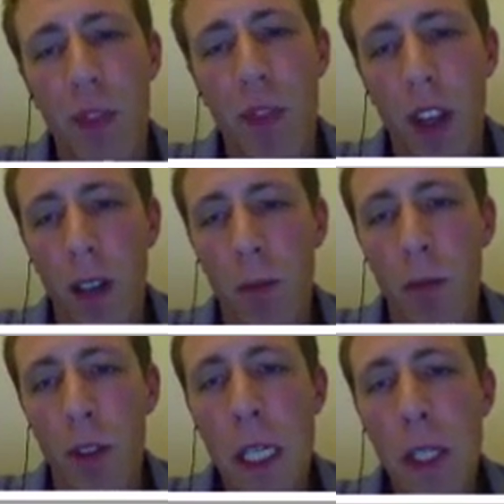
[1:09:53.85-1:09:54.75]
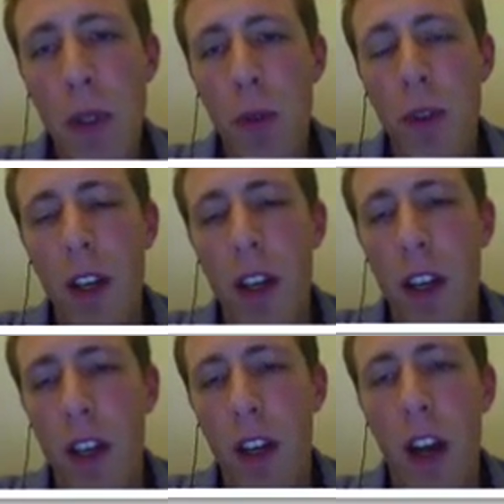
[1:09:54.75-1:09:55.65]
You need to
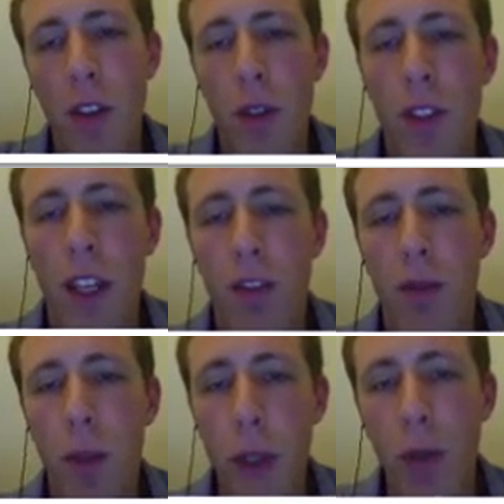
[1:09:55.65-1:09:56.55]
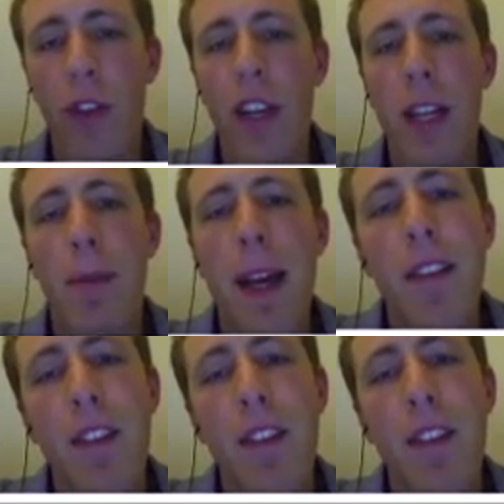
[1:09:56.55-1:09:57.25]
ask yourself, will you really benefit